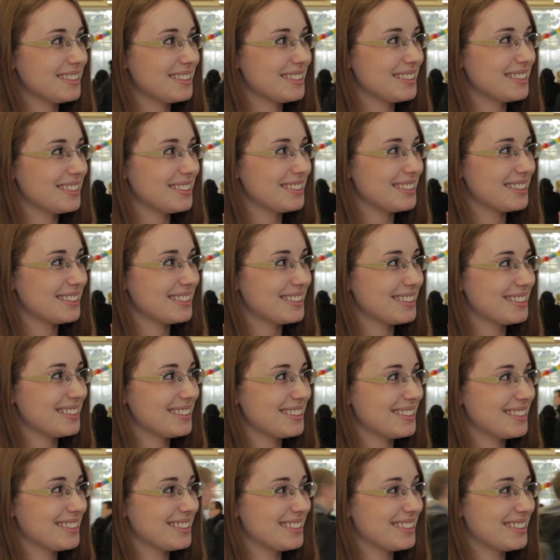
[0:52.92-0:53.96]

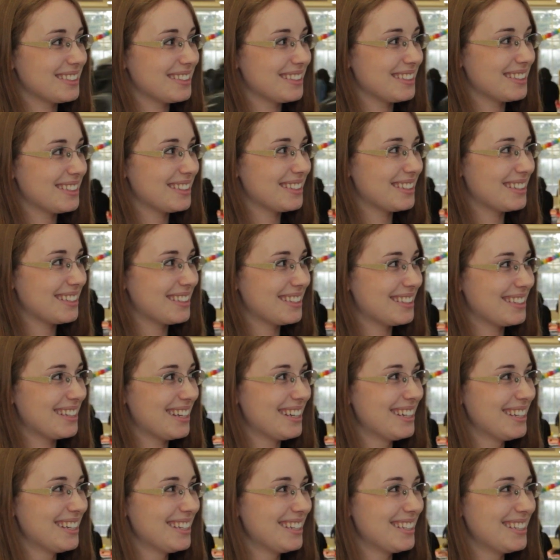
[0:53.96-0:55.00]

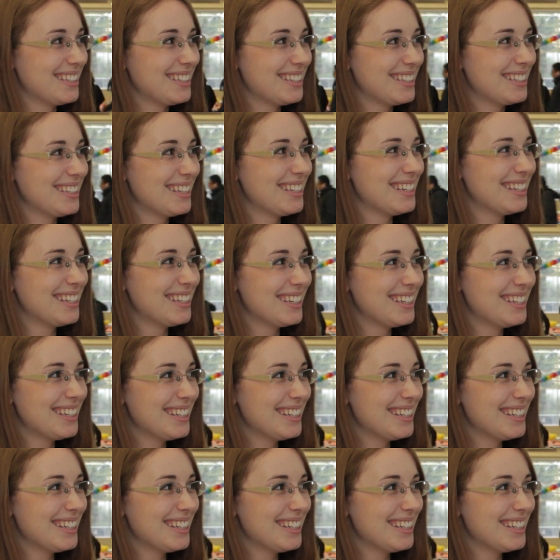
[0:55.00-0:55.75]
(silent)